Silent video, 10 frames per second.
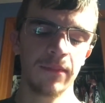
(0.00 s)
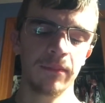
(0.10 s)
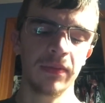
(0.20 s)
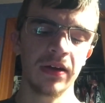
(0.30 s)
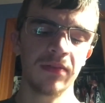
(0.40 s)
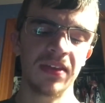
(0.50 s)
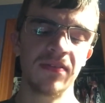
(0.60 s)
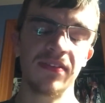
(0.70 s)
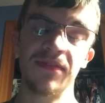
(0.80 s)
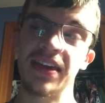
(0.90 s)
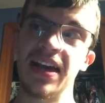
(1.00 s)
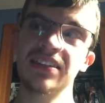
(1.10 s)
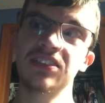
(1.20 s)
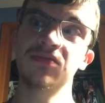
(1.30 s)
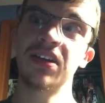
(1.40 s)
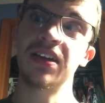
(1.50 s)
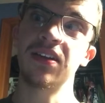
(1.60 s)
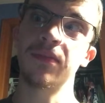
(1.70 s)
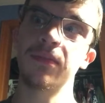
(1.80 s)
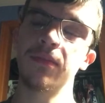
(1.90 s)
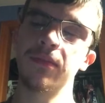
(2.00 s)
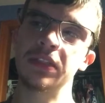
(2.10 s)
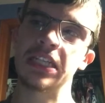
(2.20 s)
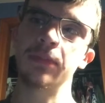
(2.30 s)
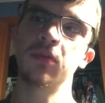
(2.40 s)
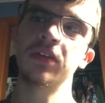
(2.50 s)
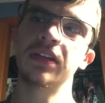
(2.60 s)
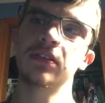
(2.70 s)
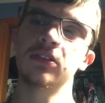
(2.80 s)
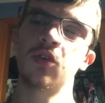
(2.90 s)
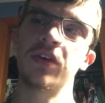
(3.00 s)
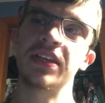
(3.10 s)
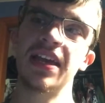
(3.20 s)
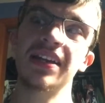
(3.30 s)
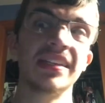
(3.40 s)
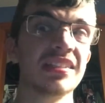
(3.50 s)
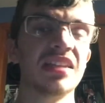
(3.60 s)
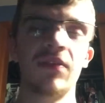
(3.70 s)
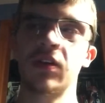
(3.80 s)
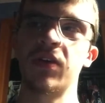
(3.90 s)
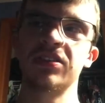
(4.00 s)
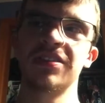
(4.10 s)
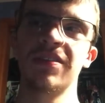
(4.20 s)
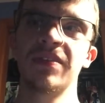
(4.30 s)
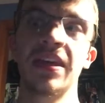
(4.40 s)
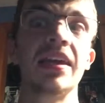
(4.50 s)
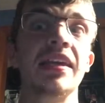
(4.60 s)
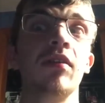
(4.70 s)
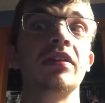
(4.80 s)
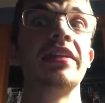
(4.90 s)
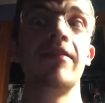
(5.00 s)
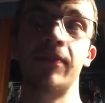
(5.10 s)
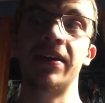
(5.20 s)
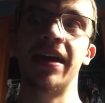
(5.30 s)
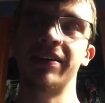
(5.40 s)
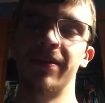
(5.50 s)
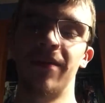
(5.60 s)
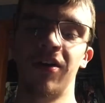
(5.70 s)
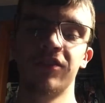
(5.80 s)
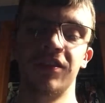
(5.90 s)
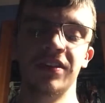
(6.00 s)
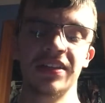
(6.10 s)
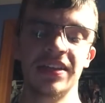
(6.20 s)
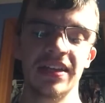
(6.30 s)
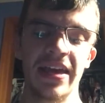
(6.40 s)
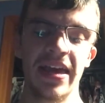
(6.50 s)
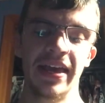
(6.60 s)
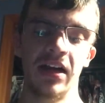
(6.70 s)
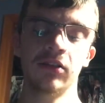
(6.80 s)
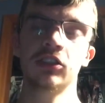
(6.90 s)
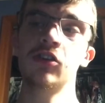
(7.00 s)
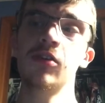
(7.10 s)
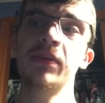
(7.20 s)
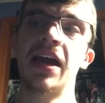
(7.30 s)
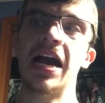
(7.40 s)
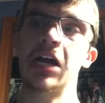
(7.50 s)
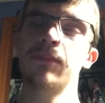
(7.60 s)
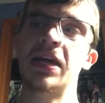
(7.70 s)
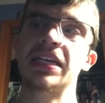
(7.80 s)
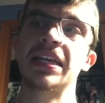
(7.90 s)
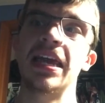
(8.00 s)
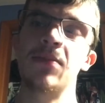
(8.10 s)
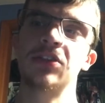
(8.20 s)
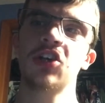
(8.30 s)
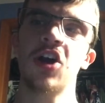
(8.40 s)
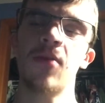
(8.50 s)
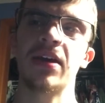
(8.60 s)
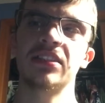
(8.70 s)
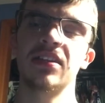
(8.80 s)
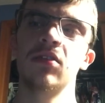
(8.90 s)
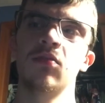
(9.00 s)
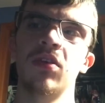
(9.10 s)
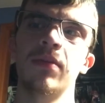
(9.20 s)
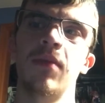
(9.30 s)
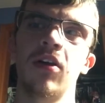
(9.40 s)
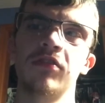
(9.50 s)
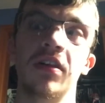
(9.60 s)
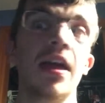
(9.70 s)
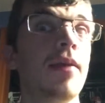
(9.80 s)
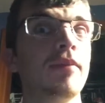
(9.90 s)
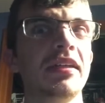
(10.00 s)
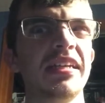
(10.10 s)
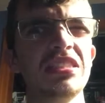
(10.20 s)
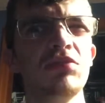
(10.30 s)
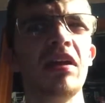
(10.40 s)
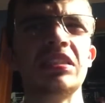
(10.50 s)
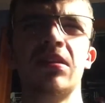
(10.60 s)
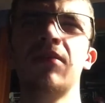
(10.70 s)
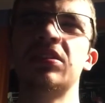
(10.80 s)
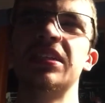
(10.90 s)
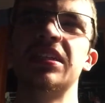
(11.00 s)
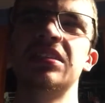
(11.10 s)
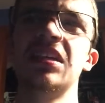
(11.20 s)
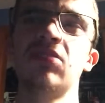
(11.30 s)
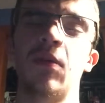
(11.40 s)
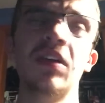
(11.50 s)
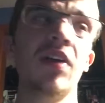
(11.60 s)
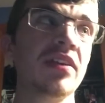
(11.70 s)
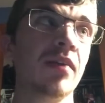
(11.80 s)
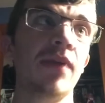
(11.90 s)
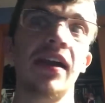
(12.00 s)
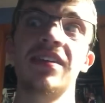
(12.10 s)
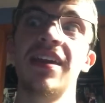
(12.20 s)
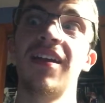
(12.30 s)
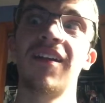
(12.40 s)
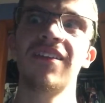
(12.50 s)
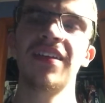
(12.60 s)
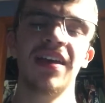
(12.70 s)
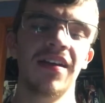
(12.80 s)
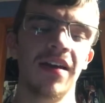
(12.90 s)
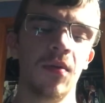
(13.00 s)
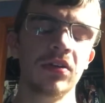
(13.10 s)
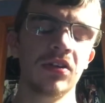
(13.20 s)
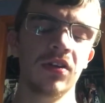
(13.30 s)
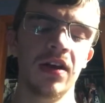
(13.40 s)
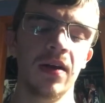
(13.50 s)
But if he hasn't written a Deadpool story yet, he's never going to. He will never be hired at Marvel. He'll sooner be hired back at Image Comics than he would Marvel. But he is writing something for DC, so I wonder how he got back in there. I wonder